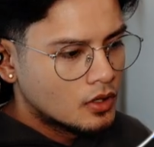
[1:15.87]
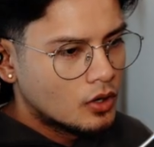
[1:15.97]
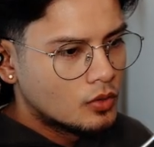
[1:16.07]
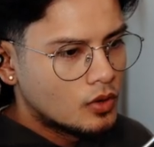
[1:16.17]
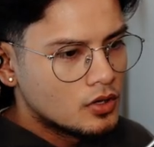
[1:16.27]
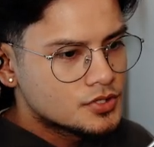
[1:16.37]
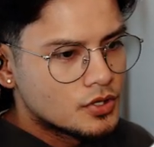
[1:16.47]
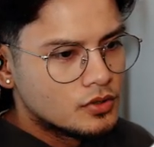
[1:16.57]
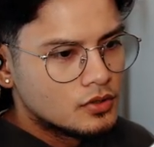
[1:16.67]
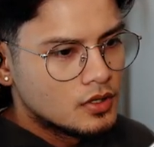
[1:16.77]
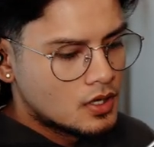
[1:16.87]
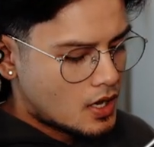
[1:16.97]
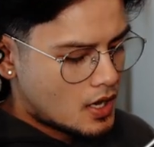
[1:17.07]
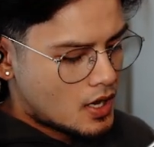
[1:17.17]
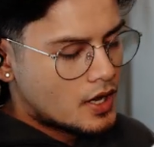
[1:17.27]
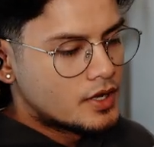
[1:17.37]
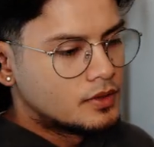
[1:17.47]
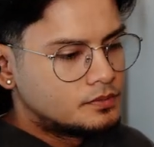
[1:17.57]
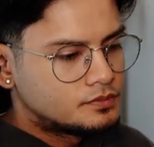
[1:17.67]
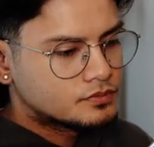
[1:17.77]
Oh, also,
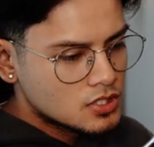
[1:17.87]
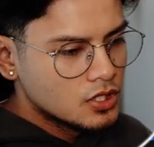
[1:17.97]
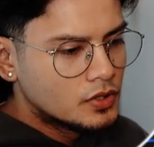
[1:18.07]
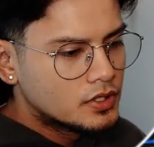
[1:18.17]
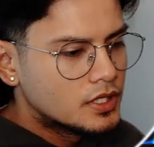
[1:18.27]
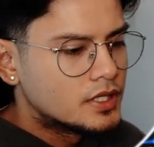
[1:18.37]
I slowed